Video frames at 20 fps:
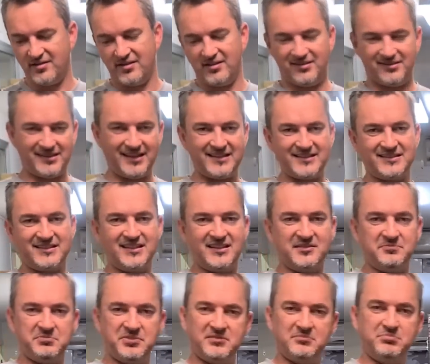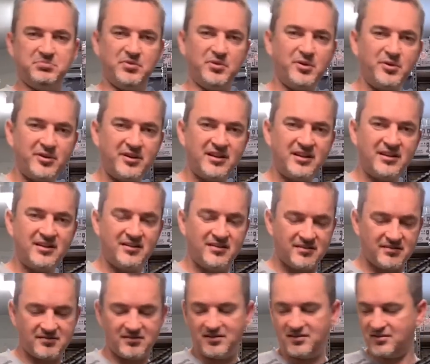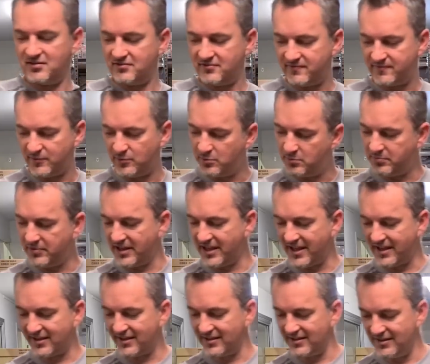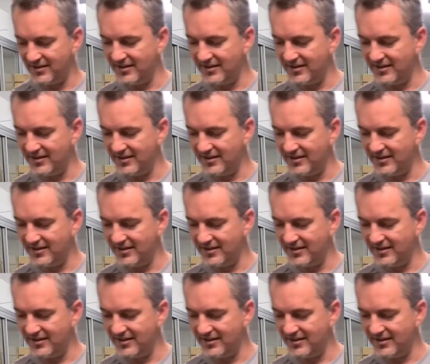It does get a bit boring, you know, full black.